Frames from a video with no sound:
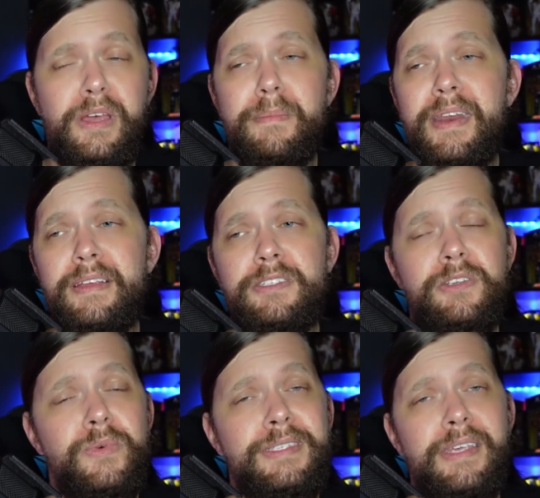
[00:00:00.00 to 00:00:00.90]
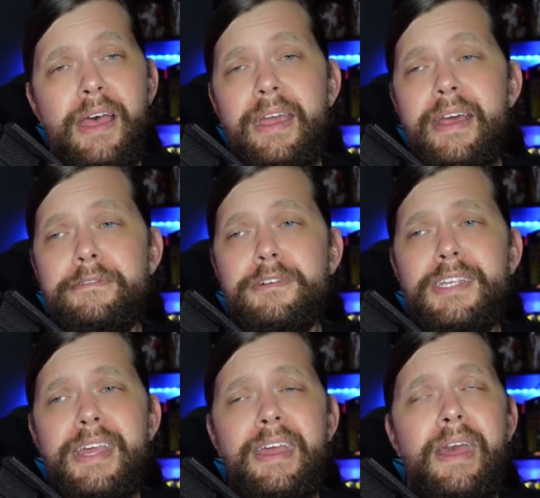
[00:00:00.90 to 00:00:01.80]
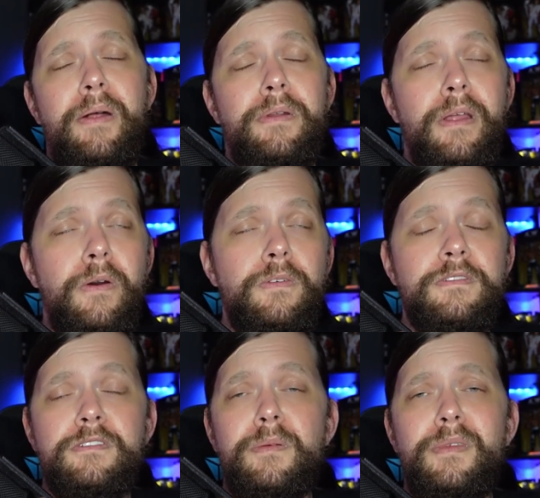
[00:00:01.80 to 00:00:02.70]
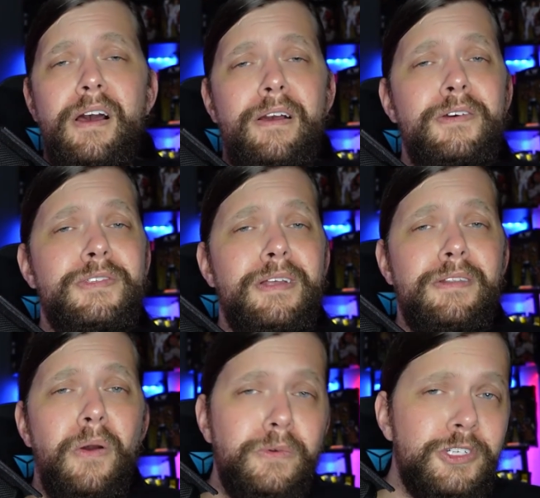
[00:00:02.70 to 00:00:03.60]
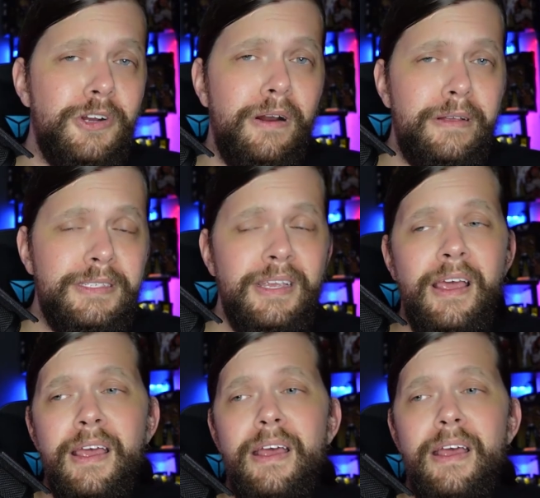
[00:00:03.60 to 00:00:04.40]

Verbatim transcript: committing suicide after taking out loans from Yakuza loan sharks,